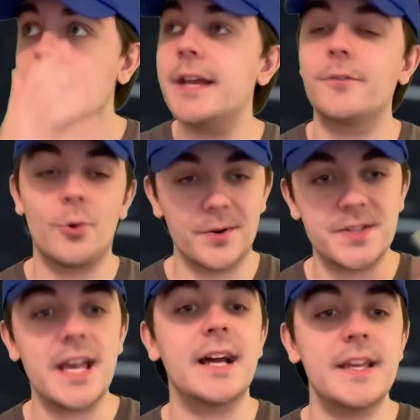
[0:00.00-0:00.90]
And of
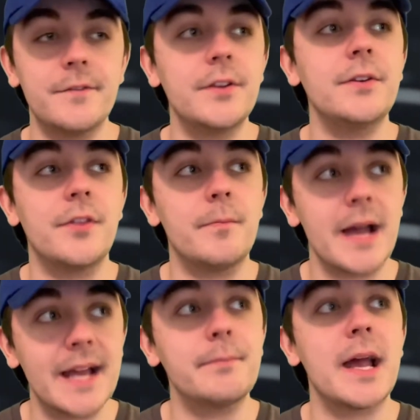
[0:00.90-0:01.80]
course, yeah, even the
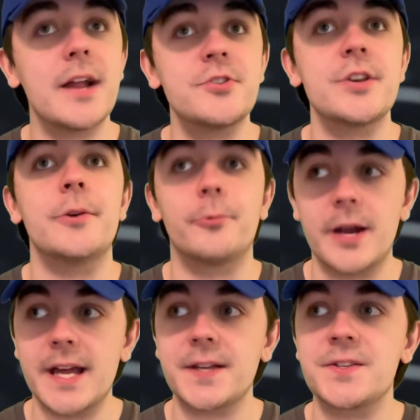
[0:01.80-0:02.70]
Bad Batch and
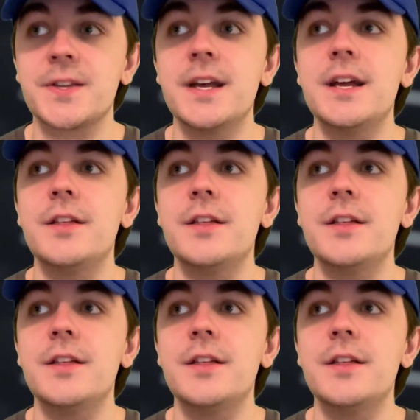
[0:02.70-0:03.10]
Rex,